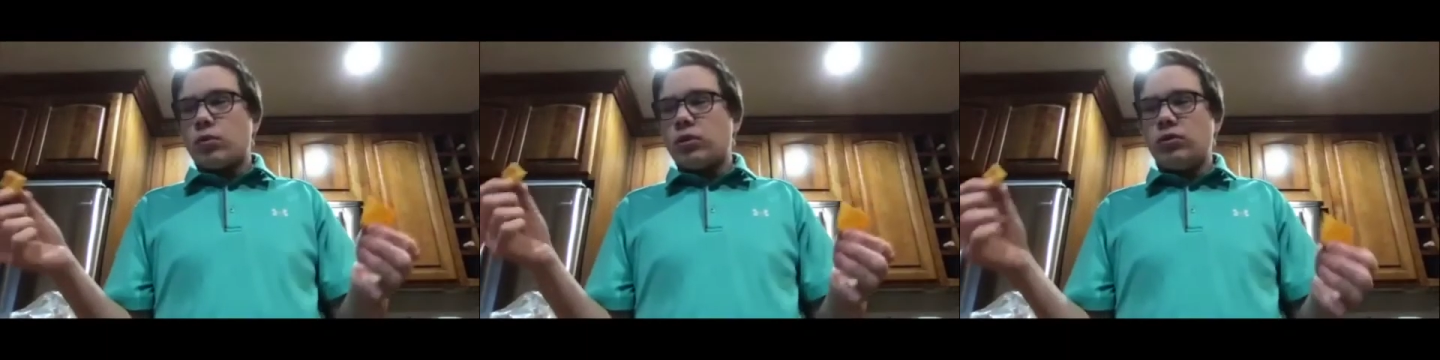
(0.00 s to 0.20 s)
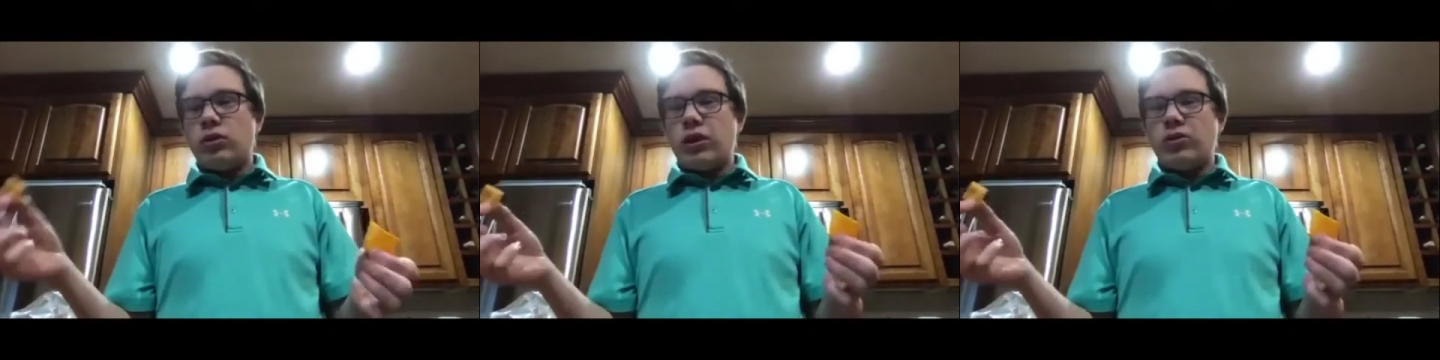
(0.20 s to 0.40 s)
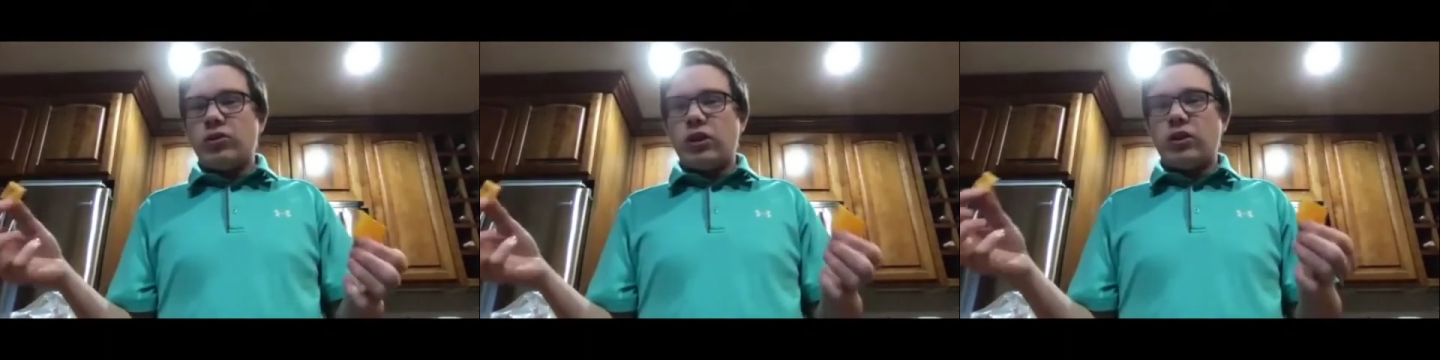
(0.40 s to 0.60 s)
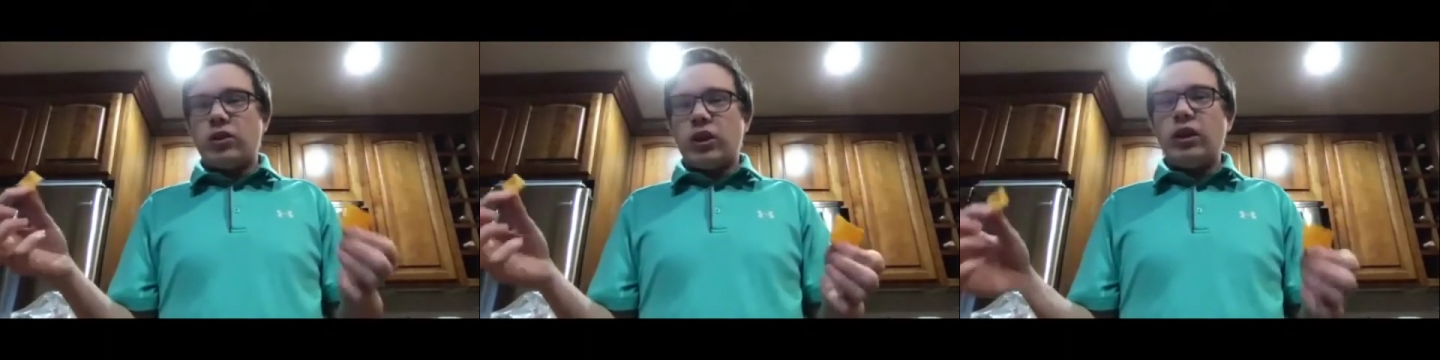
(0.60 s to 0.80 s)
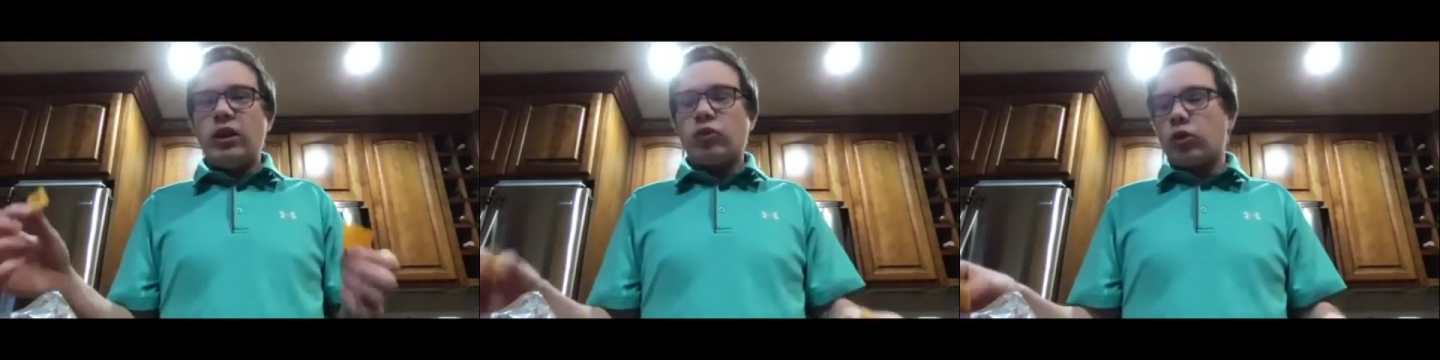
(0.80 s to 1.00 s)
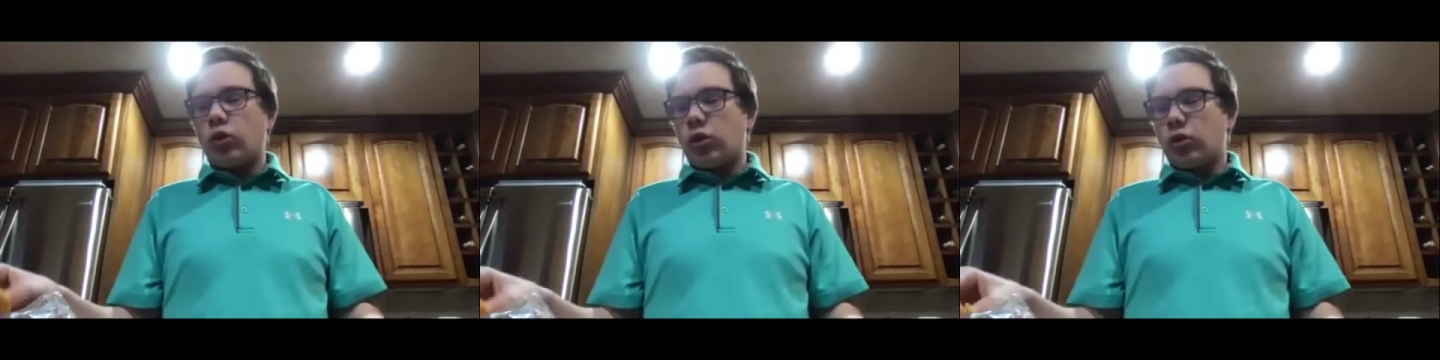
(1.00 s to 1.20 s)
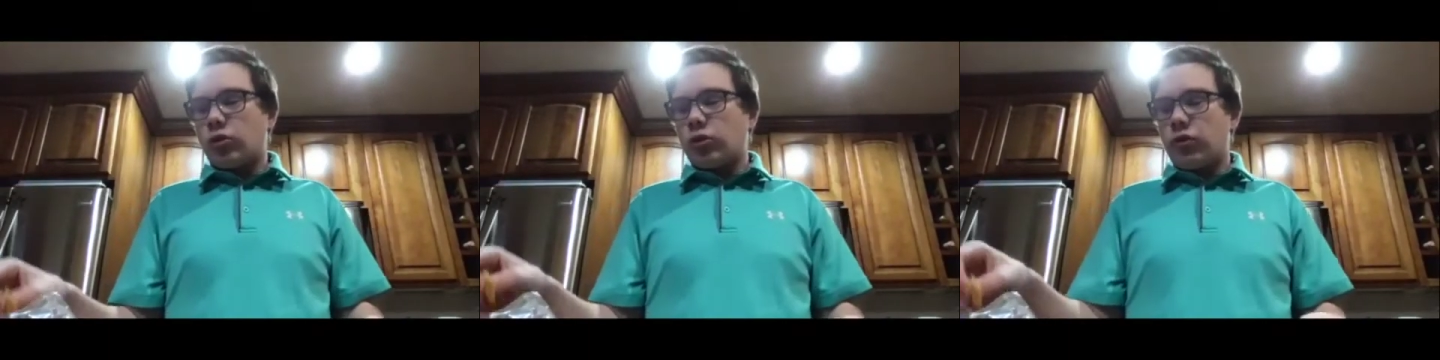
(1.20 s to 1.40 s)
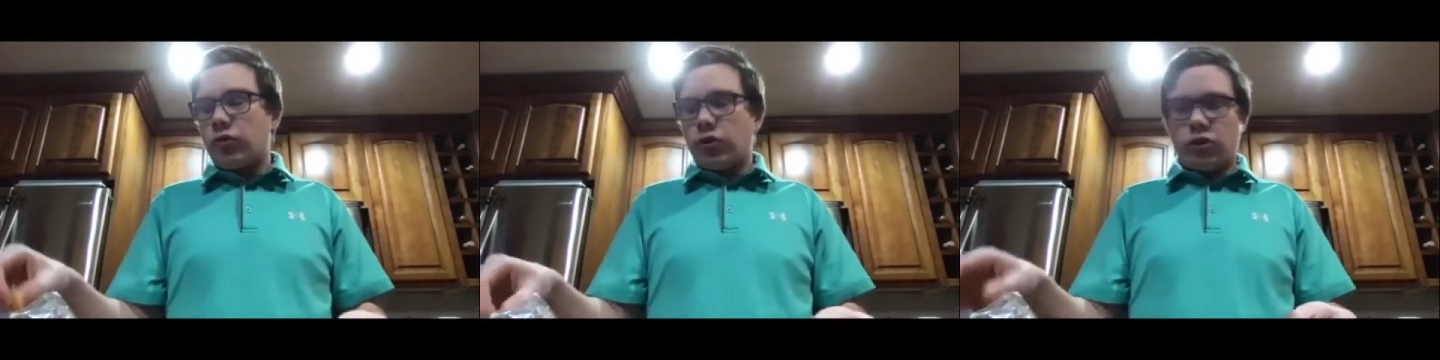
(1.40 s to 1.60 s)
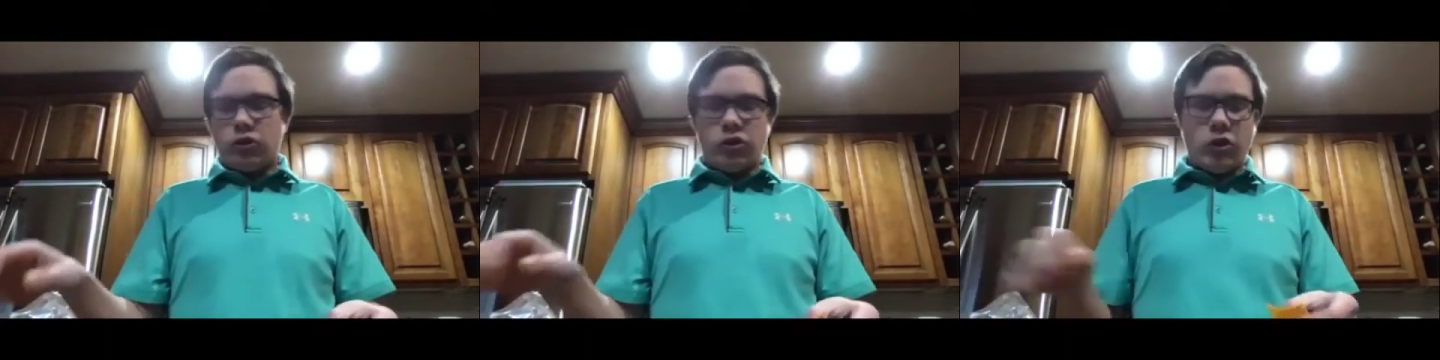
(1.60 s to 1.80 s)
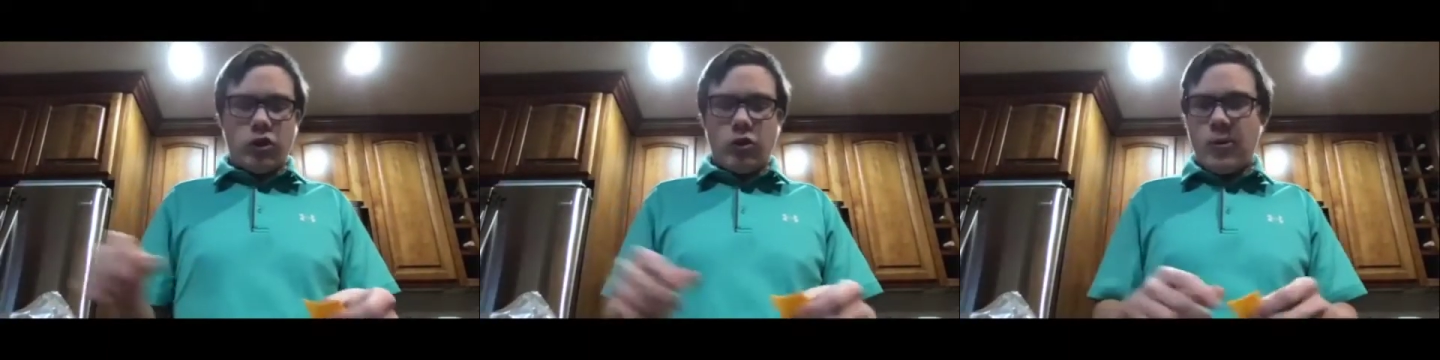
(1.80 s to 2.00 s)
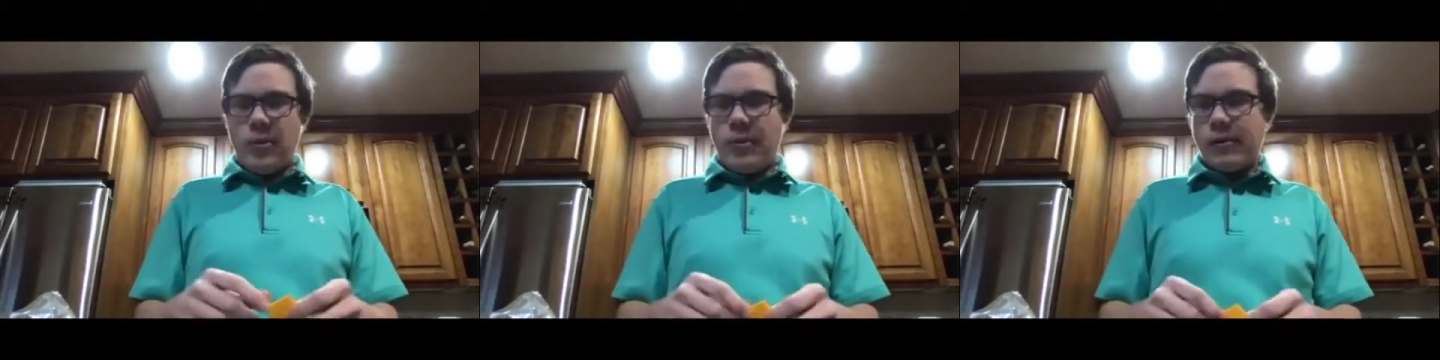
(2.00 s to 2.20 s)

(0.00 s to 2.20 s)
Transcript: they taste a little different too.